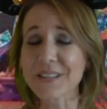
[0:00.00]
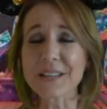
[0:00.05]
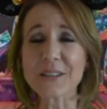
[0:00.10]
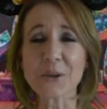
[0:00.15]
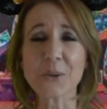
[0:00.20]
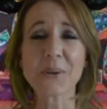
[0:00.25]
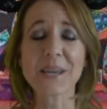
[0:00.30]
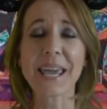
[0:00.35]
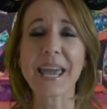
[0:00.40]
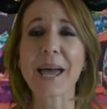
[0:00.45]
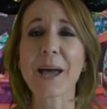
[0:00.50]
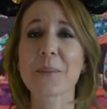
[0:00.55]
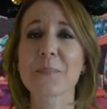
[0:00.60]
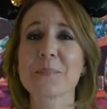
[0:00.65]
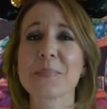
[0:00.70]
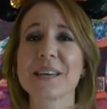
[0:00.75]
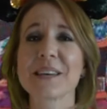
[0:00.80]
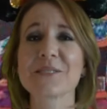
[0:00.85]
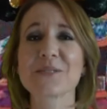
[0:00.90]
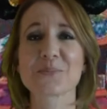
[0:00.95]
You can't
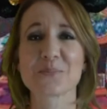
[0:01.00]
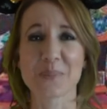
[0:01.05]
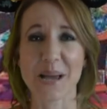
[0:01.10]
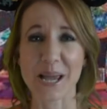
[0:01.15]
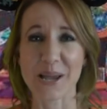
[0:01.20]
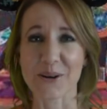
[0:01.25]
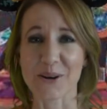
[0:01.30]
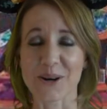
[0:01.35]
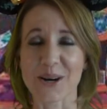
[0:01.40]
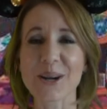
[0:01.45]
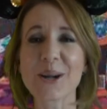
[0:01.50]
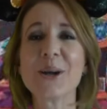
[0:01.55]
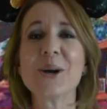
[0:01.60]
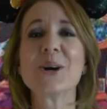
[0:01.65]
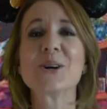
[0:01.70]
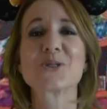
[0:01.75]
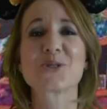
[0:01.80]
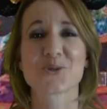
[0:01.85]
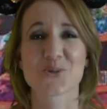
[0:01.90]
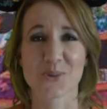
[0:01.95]
miss Mater
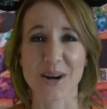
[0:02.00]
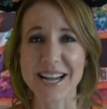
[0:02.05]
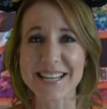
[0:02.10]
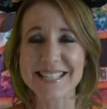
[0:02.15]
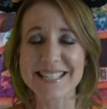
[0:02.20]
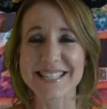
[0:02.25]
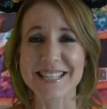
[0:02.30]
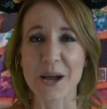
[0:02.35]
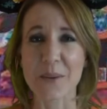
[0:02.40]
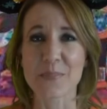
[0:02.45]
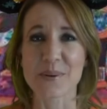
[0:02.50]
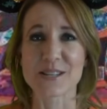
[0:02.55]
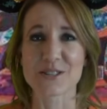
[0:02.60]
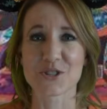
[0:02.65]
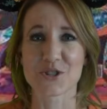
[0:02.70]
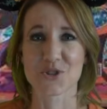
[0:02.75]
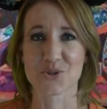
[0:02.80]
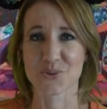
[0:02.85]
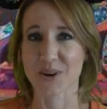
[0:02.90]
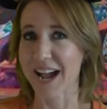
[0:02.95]
dressed up
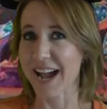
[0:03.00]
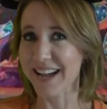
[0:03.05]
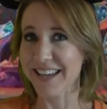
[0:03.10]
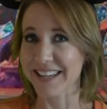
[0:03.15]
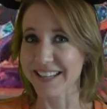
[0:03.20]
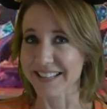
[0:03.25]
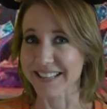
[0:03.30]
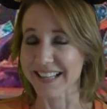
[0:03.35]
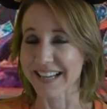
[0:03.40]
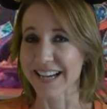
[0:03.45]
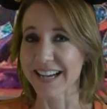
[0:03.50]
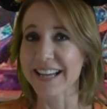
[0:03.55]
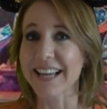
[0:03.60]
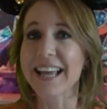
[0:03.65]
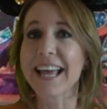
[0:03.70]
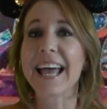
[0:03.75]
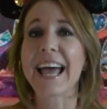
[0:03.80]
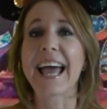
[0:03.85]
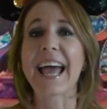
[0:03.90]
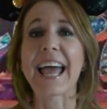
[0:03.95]
as Dracula
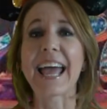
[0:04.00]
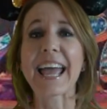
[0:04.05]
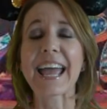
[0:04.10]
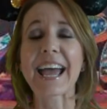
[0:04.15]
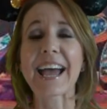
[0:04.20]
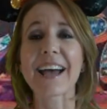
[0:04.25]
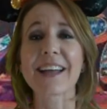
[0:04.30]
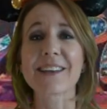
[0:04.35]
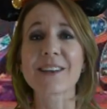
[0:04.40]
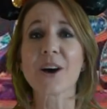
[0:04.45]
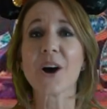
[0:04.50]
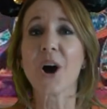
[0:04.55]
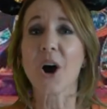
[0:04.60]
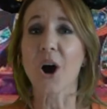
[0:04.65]
and